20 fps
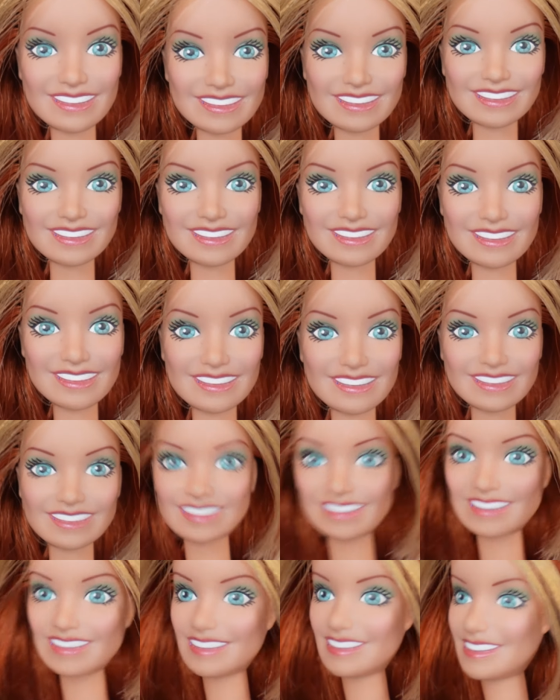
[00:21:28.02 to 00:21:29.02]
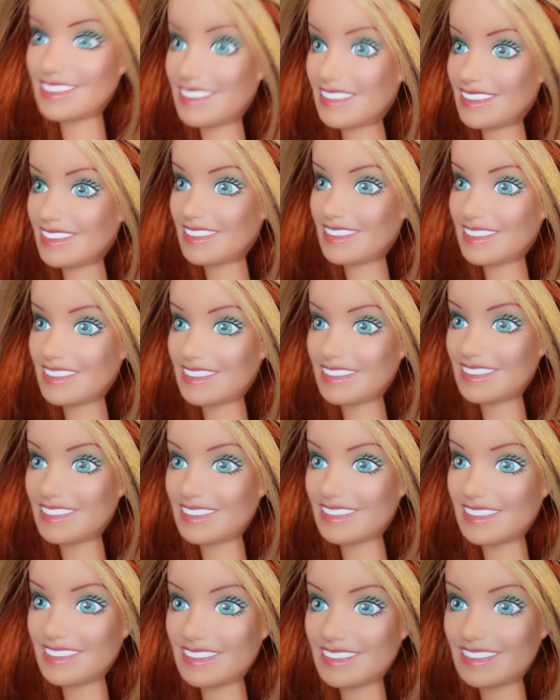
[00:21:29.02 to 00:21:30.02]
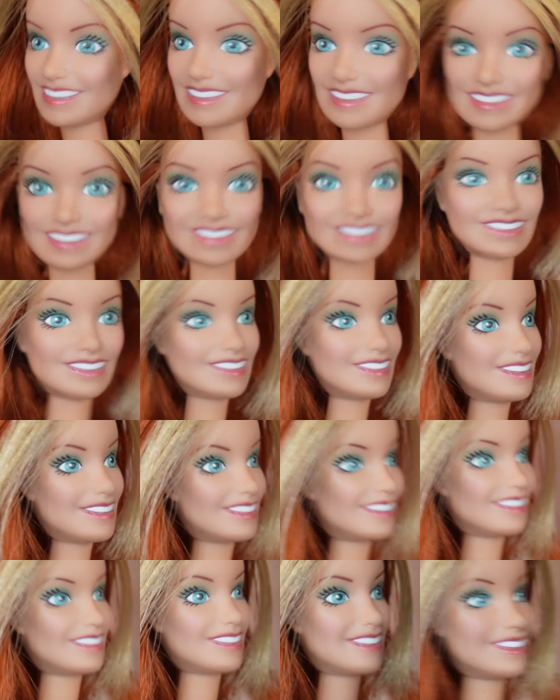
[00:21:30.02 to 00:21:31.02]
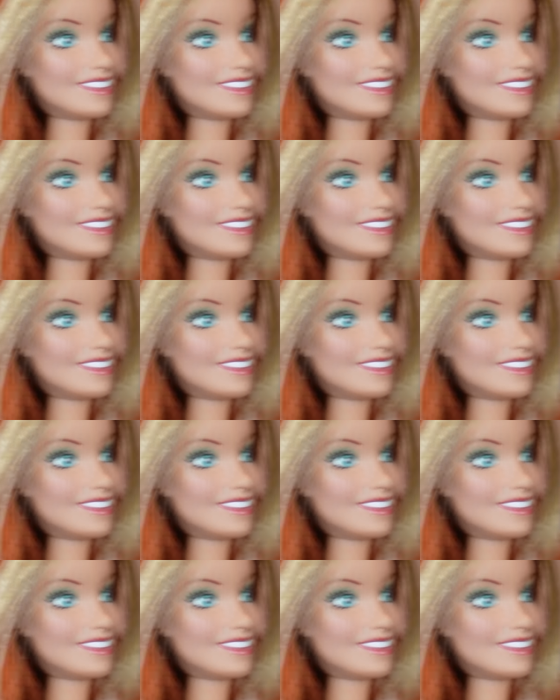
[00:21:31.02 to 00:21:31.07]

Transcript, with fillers: So like I know why some people criticize